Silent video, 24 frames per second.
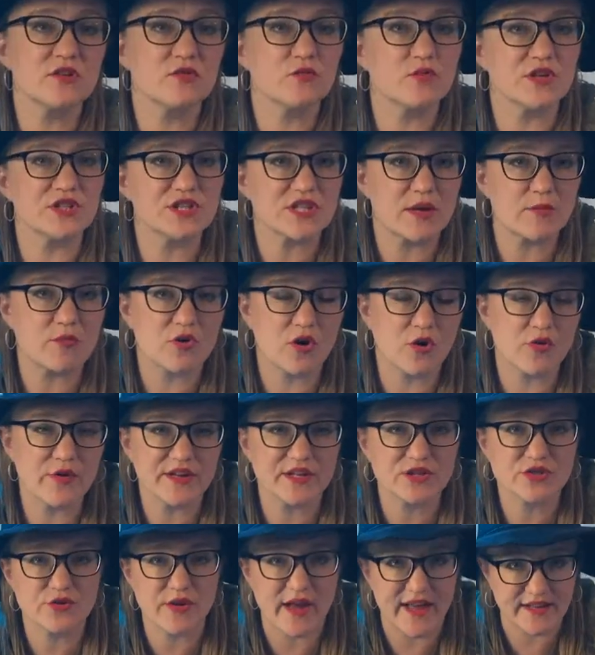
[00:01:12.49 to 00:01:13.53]
which I'm going
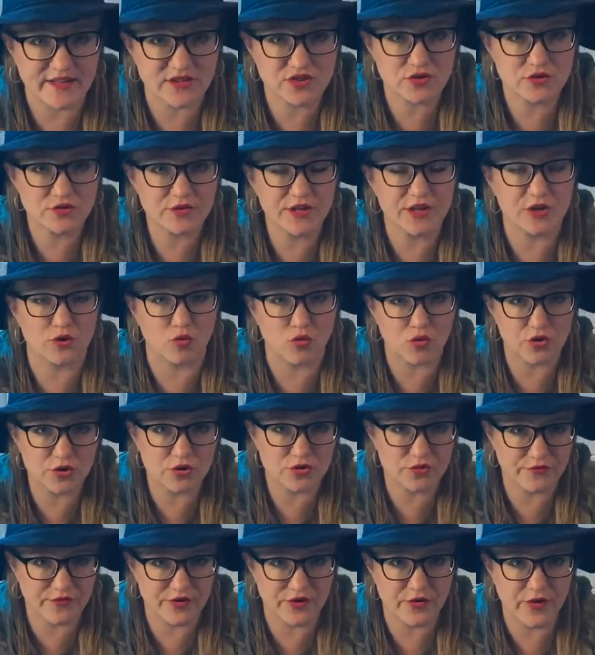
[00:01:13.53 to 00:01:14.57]
to answer in order
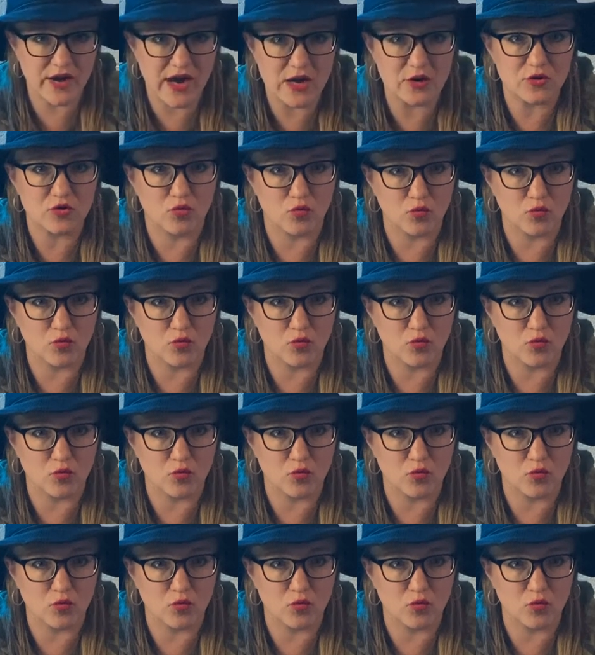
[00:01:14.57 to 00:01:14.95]
to figure out